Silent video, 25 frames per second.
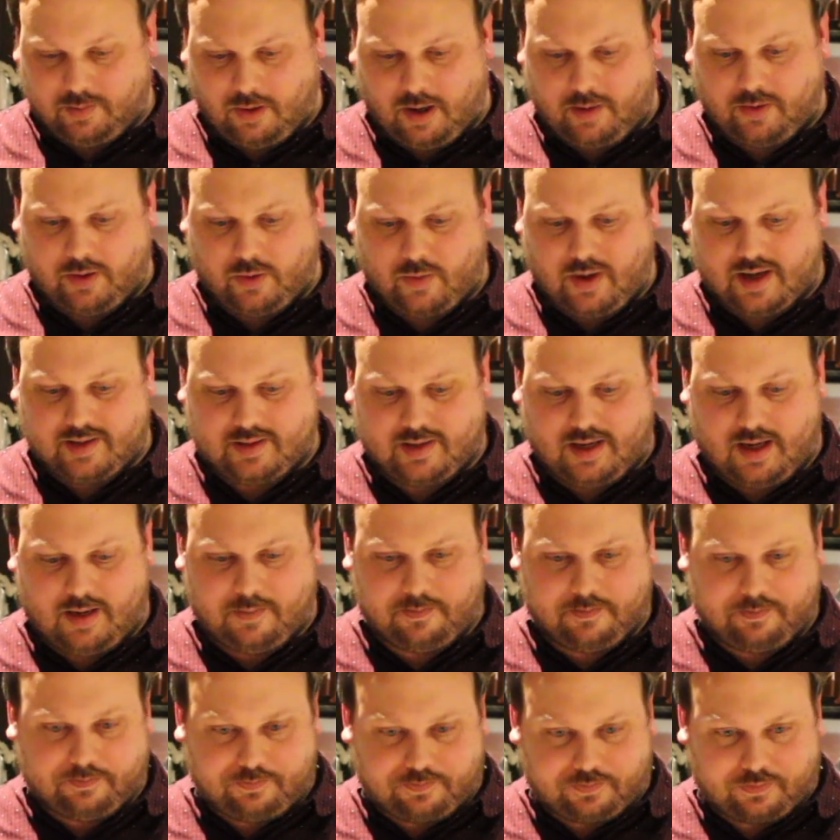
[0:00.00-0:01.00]
probably
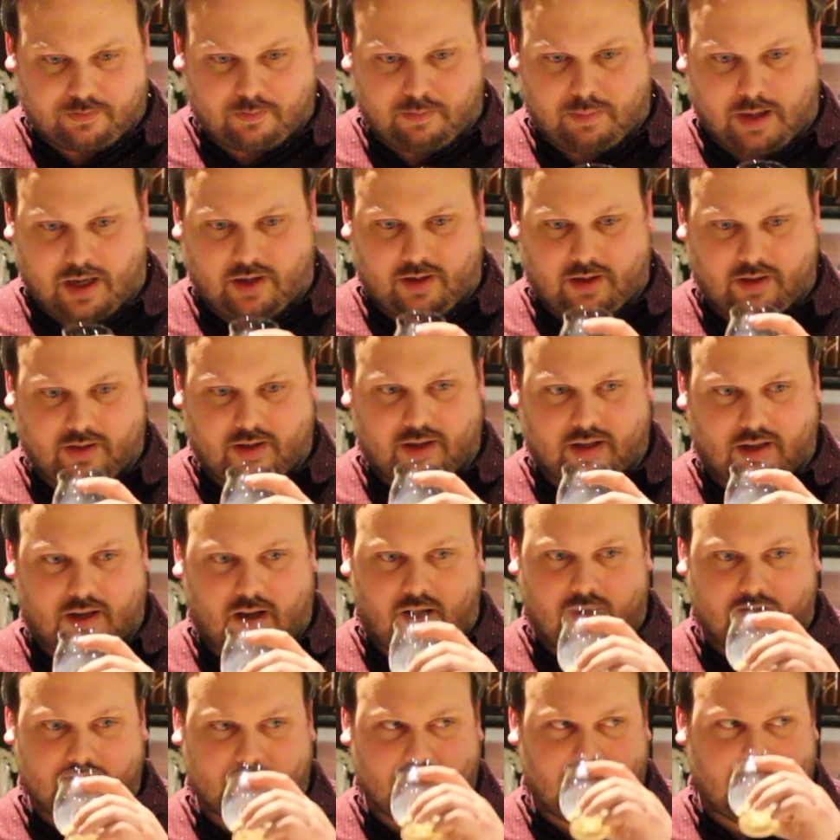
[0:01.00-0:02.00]
resonate better than
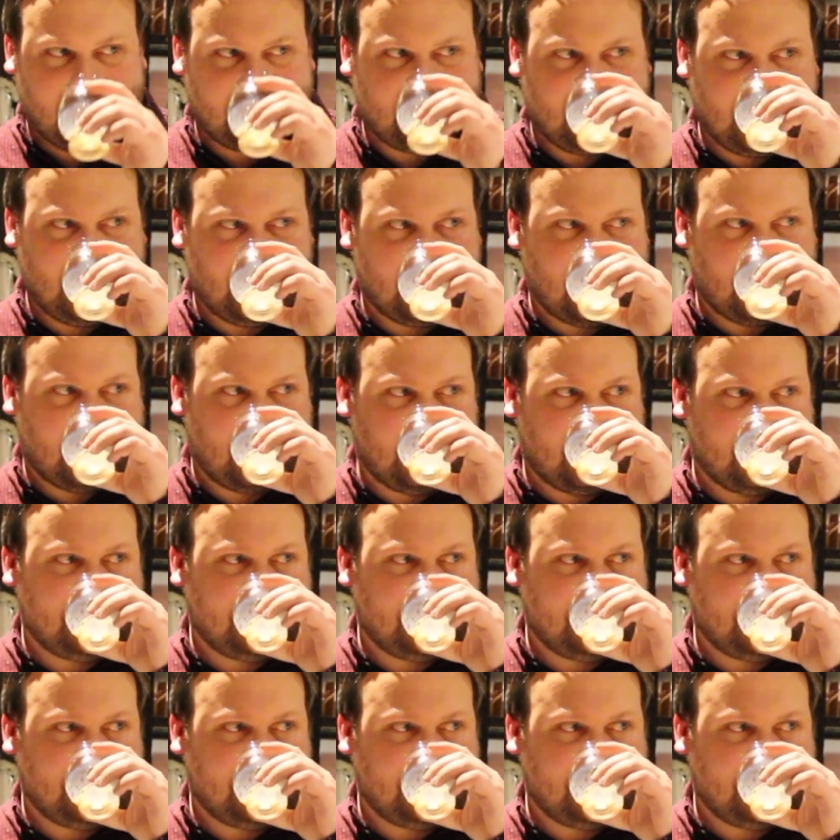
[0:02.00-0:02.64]
contrast each other.